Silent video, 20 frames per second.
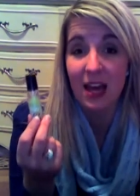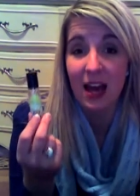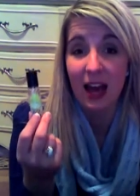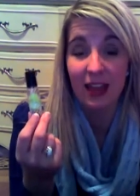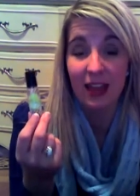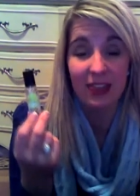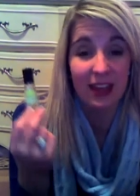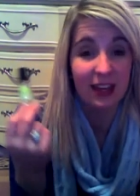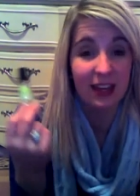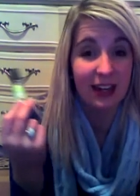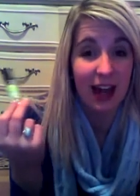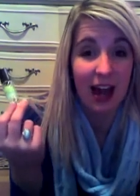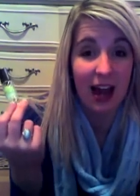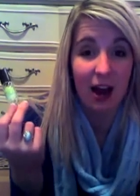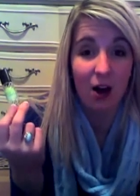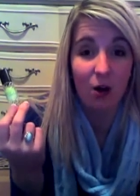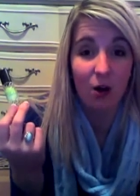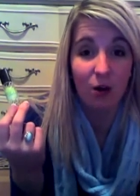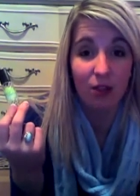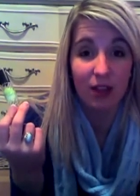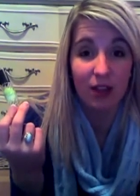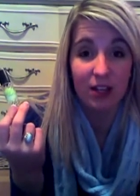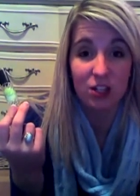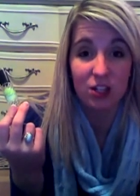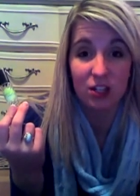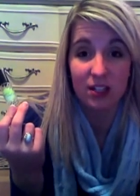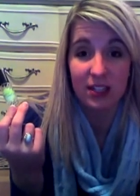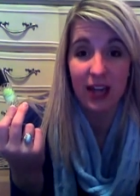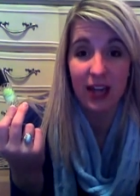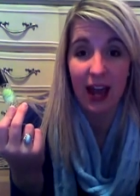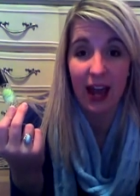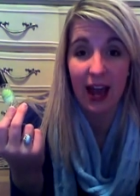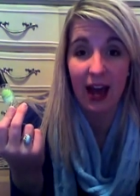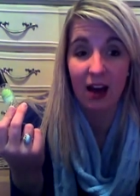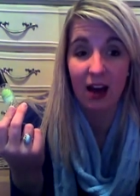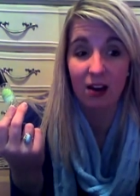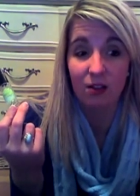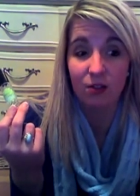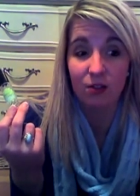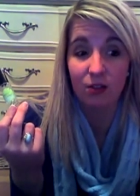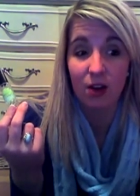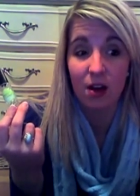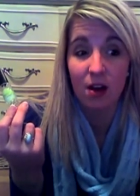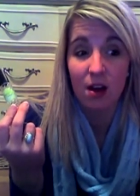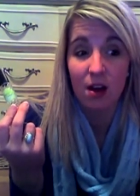I think now they just have